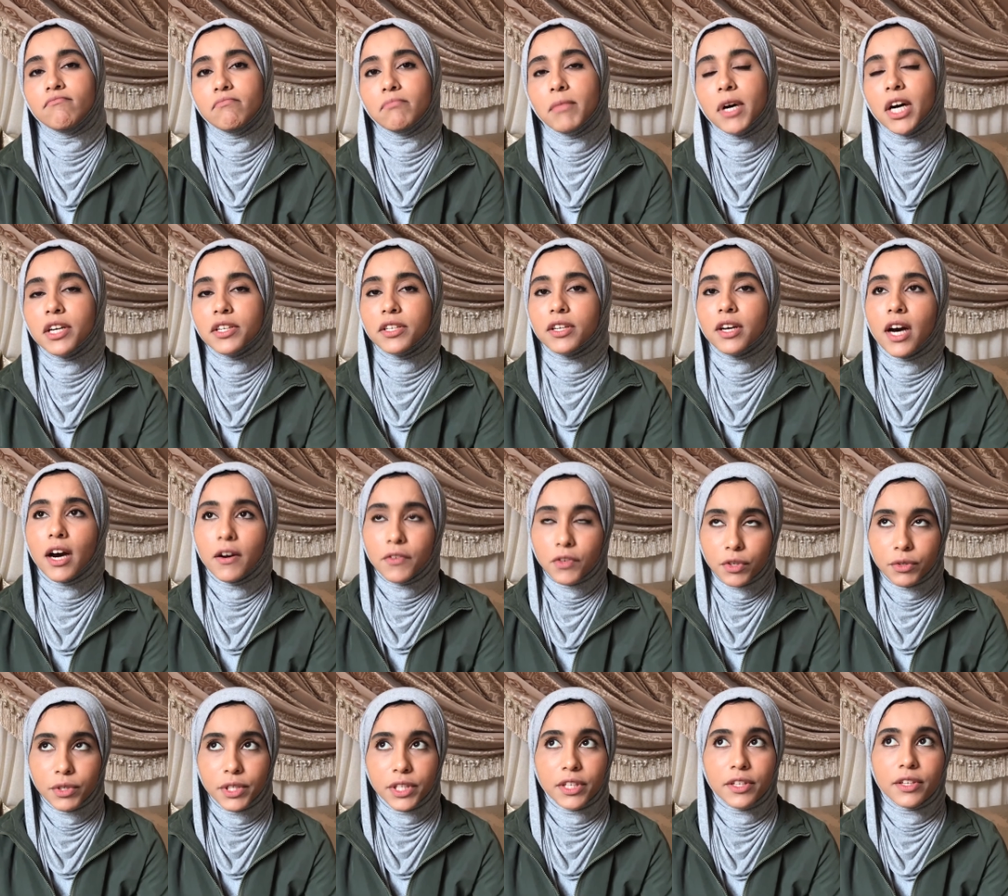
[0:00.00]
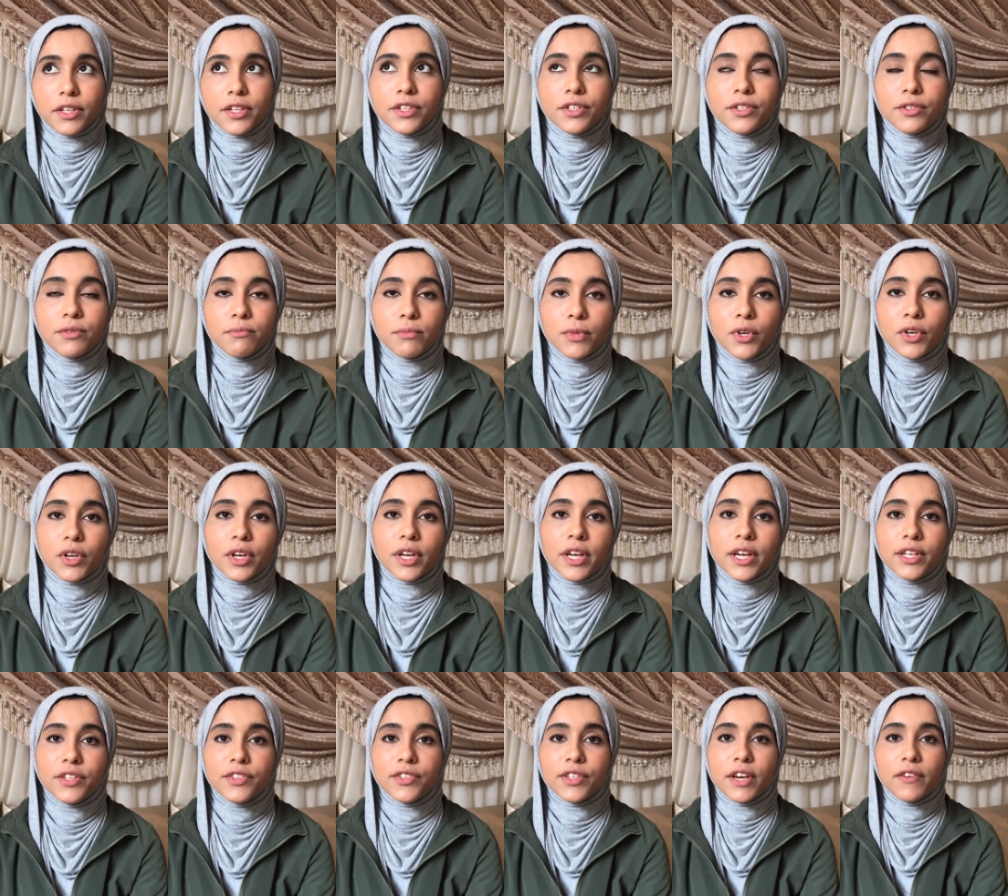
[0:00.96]
but after reading this book,
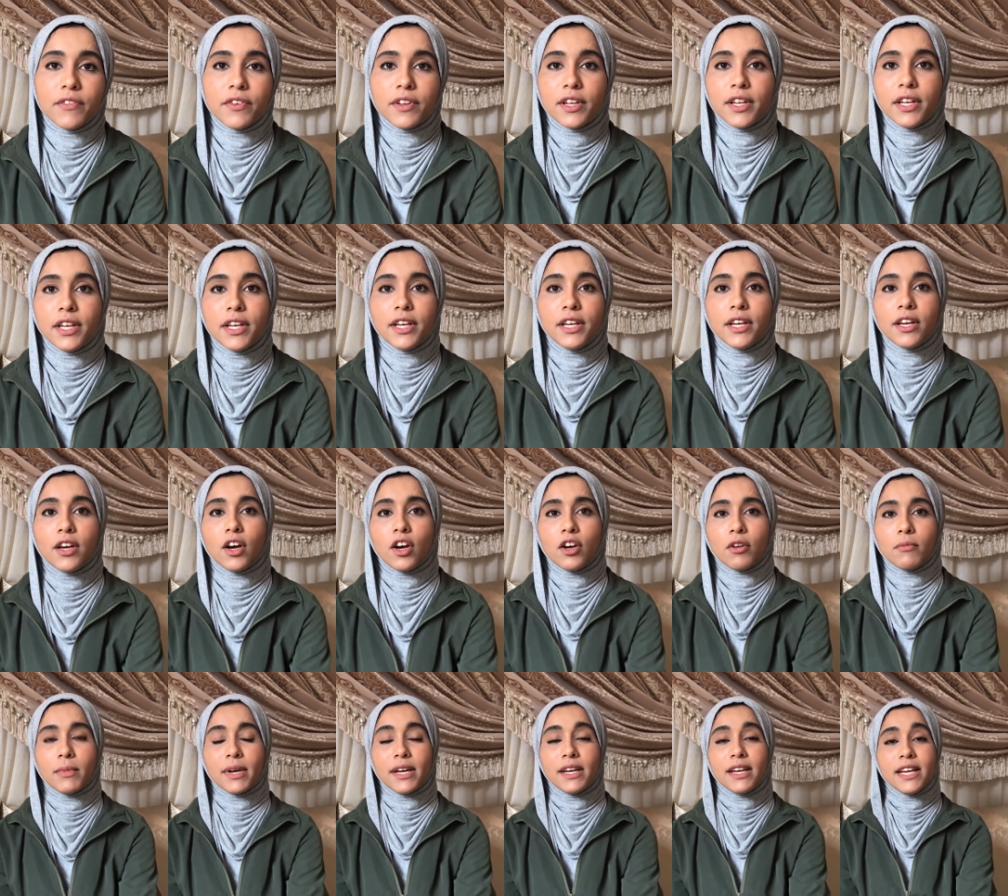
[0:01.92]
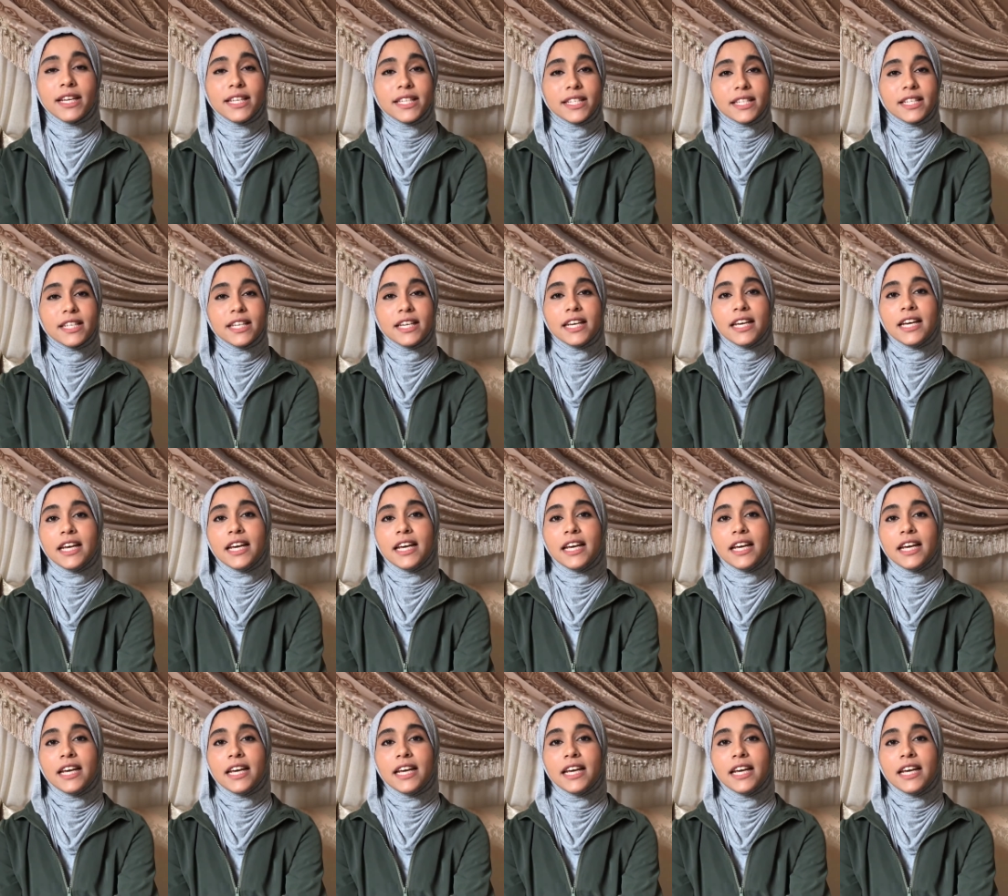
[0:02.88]
it's definitely on my list